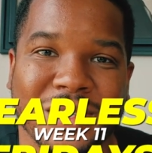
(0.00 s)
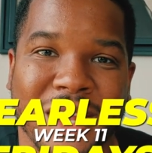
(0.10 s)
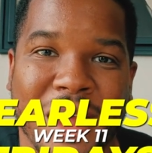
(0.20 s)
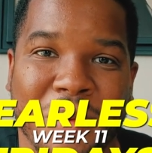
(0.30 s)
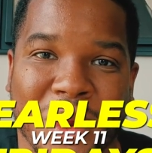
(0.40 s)

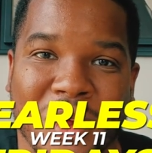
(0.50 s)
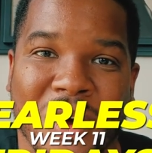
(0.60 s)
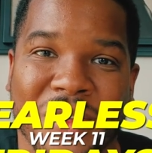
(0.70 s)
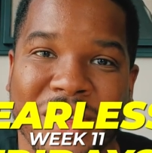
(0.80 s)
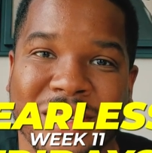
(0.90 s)
today we're going to
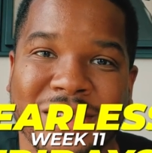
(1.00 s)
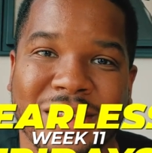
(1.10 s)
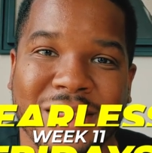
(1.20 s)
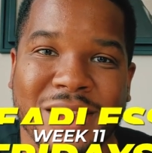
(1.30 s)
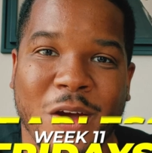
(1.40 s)
call
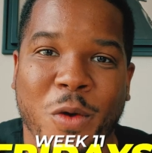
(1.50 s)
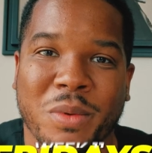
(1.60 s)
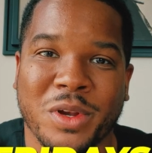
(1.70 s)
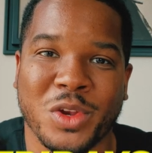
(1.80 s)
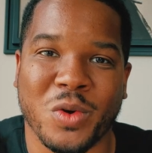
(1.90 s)
this the
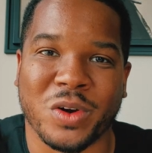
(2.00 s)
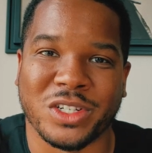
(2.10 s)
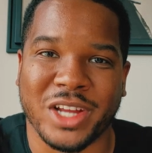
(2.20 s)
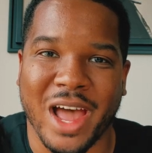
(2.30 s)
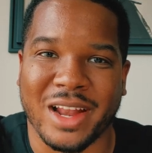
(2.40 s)
Open Door
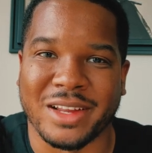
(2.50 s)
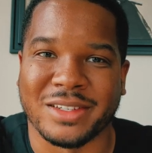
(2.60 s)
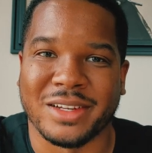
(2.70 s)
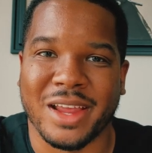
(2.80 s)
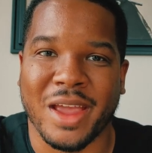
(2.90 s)
Challenge.